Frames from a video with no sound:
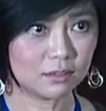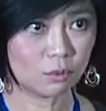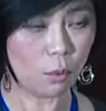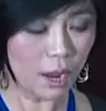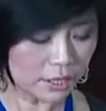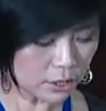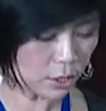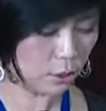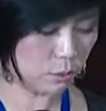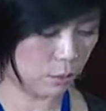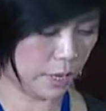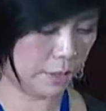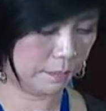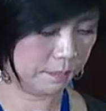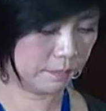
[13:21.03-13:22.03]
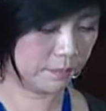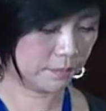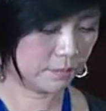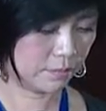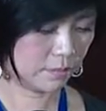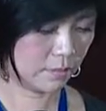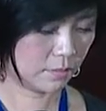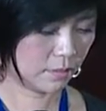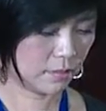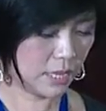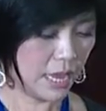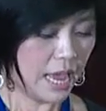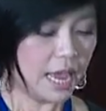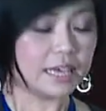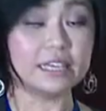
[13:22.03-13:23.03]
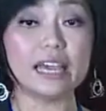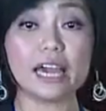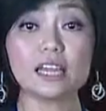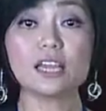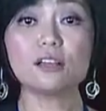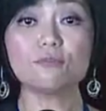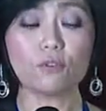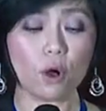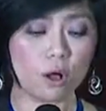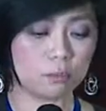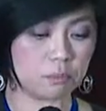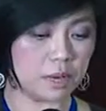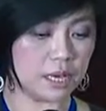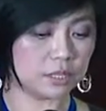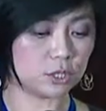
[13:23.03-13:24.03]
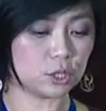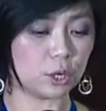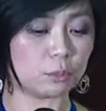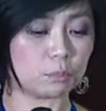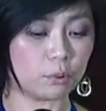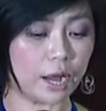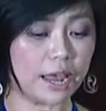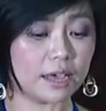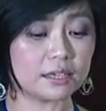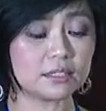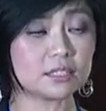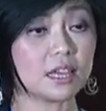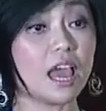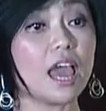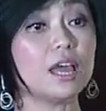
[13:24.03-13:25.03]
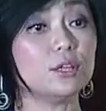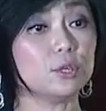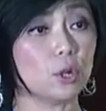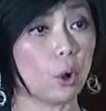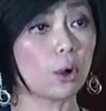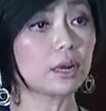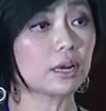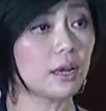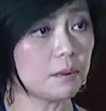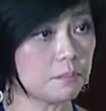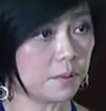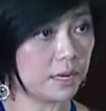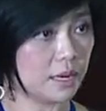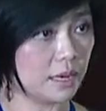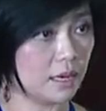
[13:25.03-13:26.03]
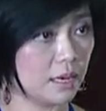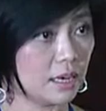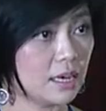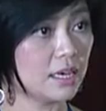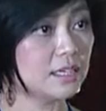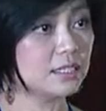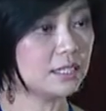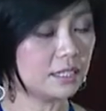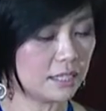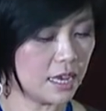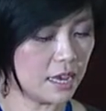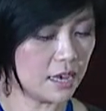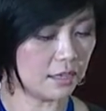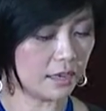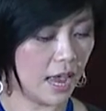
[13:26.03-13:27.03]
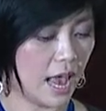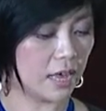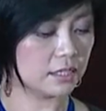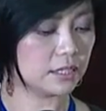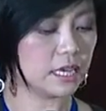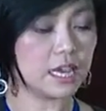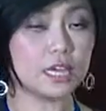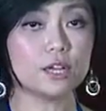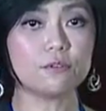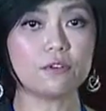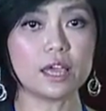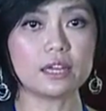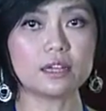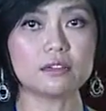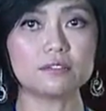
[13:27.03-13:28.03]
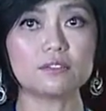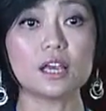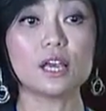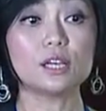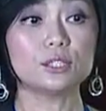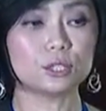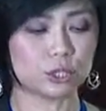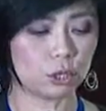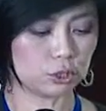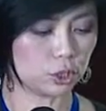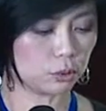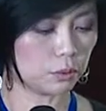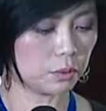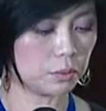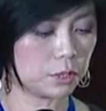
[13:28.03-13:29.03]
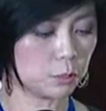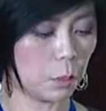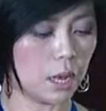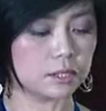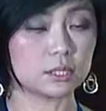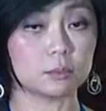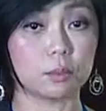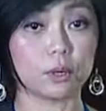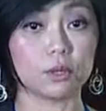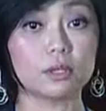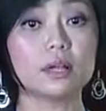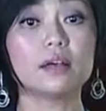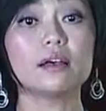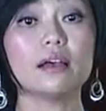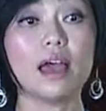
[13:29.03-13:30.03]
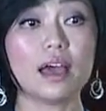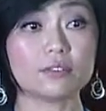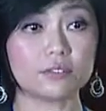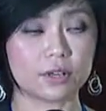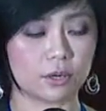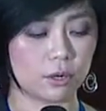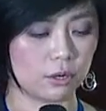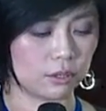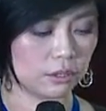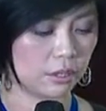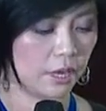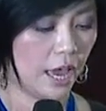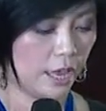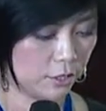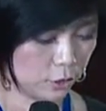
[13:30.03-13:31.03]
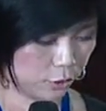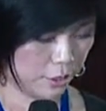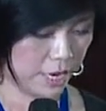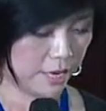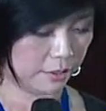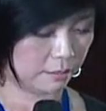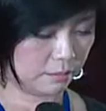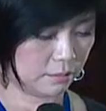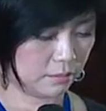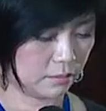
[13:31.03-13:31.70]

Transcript: Why don't we? Getting involved means your brand and your company is seen as innovative, socially responsible, ethical, and green.